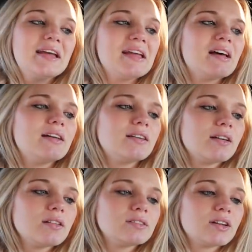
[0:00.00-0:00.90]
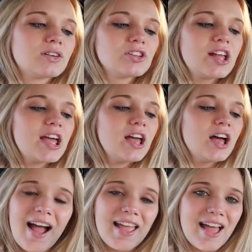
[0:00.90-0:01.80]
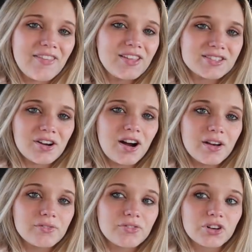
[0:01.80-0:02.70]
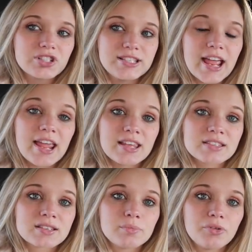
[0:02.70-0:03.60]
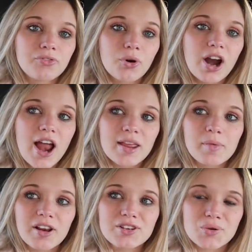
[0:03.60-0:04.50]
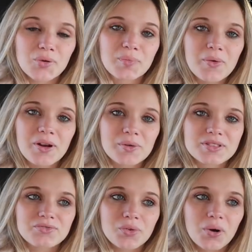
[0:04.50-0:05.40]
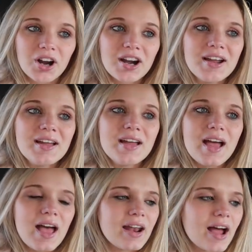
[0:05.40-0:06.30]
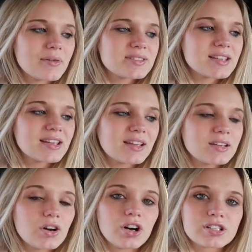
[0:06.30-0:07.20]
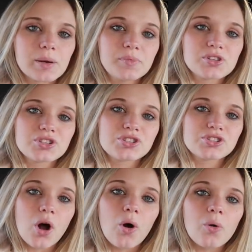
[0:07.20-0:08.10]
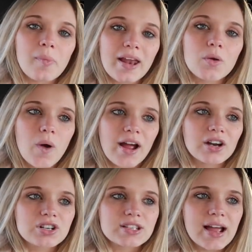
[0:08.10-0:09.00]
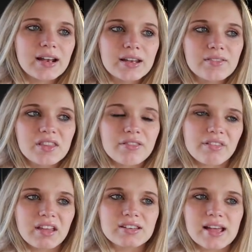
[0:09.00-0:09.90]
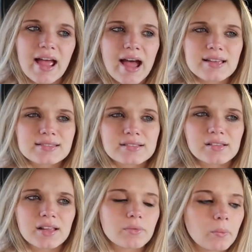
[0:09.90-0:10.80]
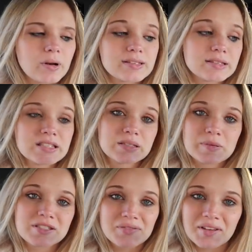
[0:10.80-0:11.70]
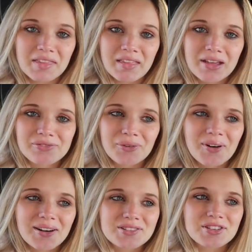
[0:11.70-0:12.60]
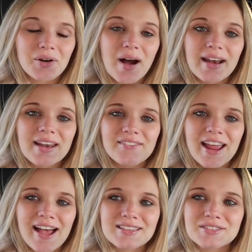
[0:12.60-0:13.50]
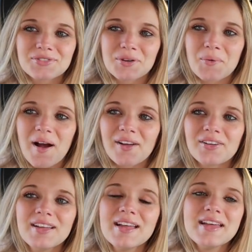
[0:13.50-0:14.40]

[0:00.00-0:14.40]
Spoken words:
and literally I had this on for days before anybody told me what it was for, and I was like hooked up to so many wires I didn't even think to ask, like, what is this specific thing for? So I didn't even ask for a while,